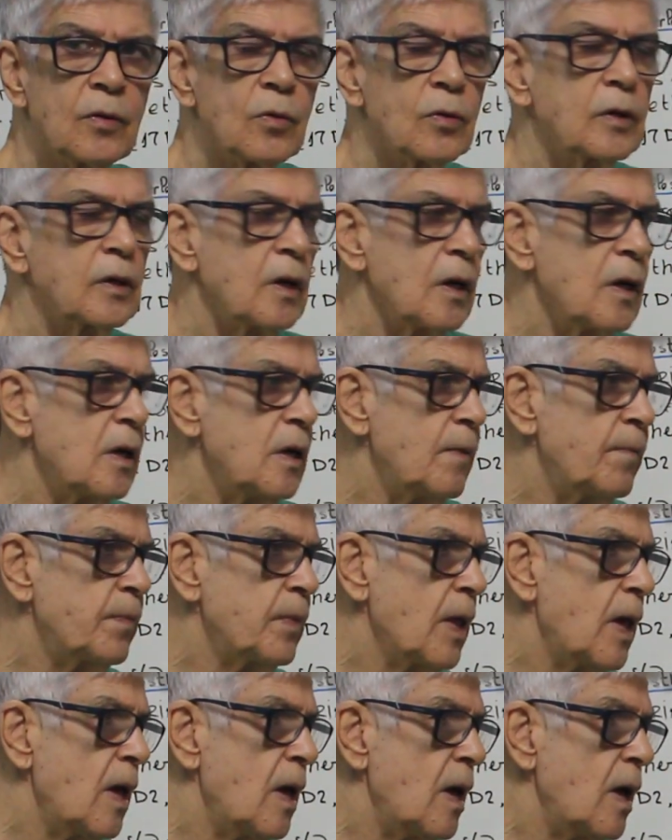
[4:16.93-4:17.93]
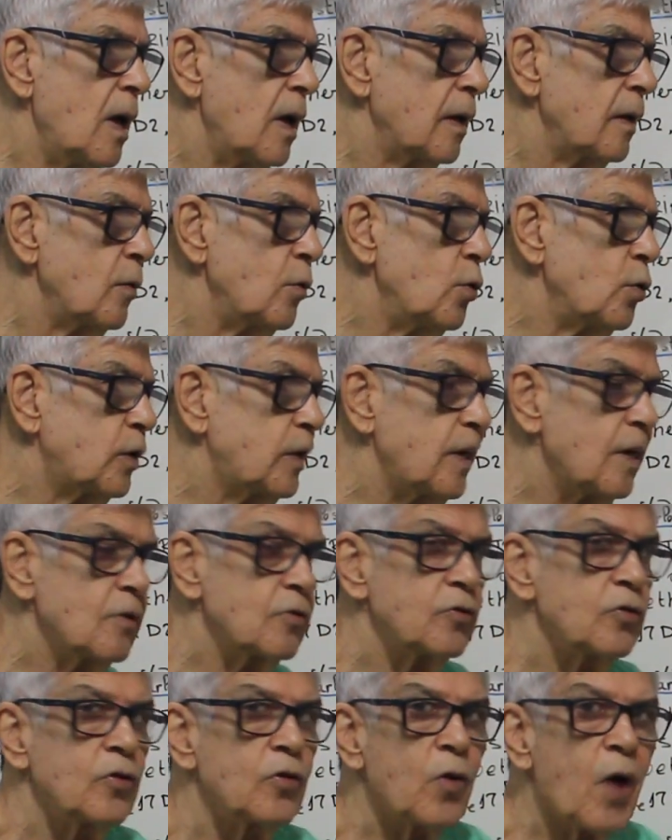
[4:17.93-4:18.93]
okay, we
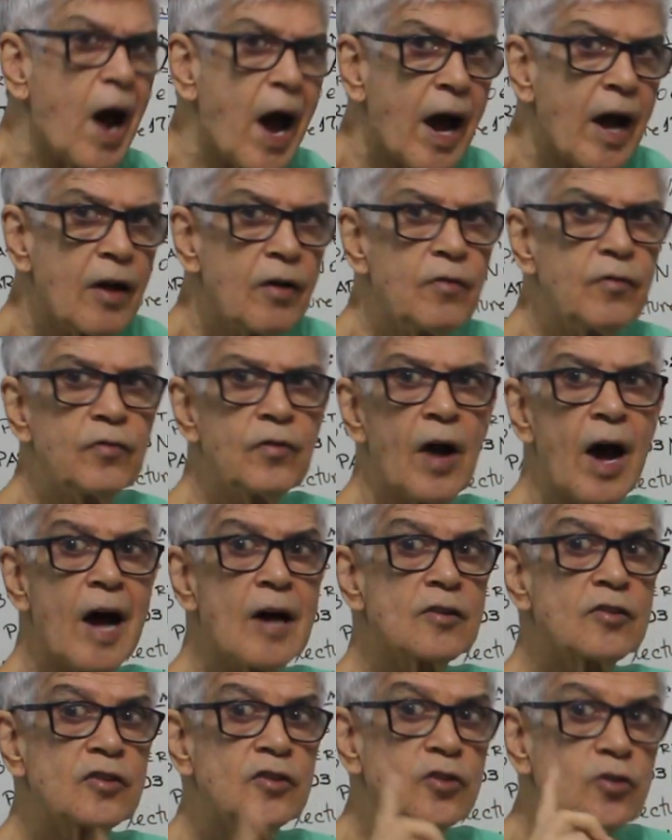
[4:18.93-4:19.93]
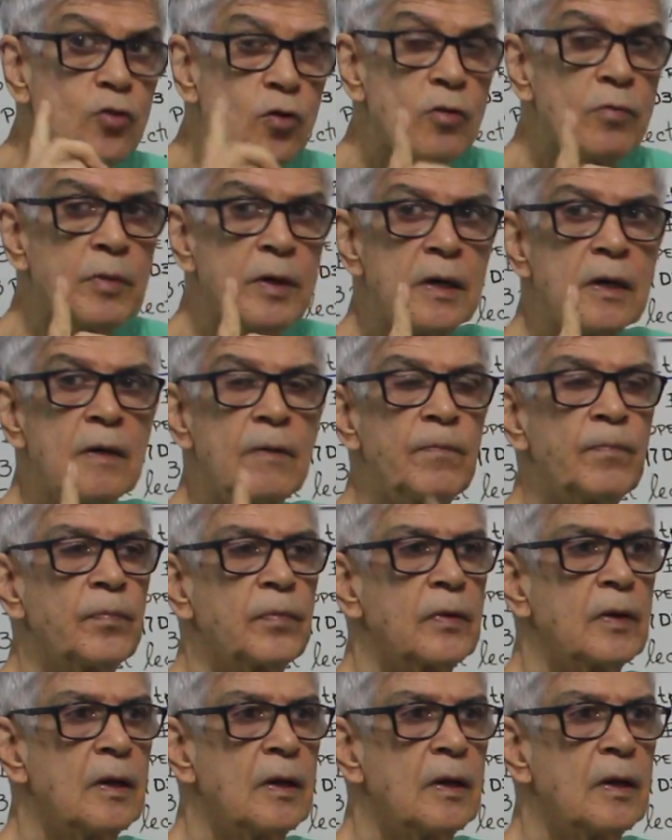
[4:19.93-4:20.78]
can derive assuming